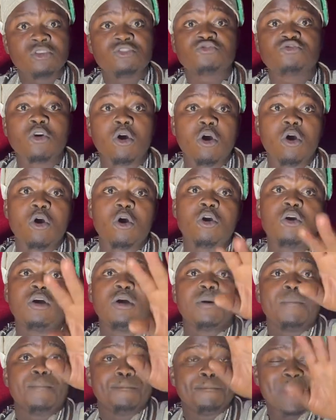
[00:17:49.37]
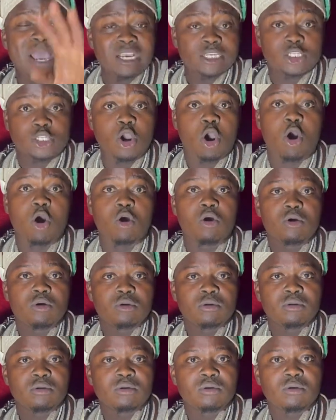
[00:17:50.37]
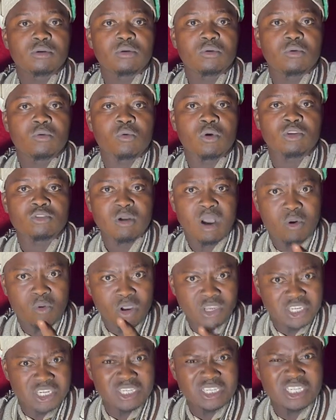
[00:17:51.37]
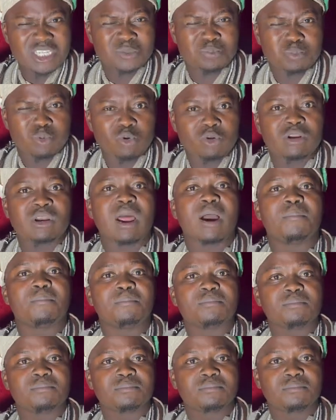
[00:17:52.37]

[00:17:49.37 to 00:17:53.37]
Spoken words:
So make sure when you are watching this program,